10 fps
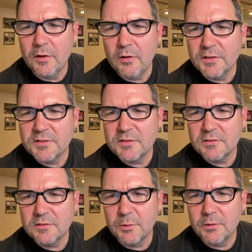Oh,
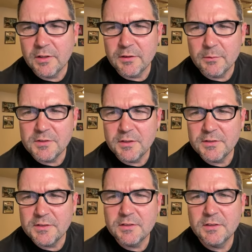you want to look at the
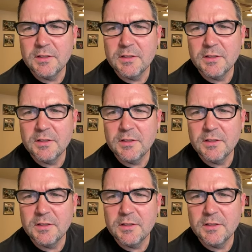results?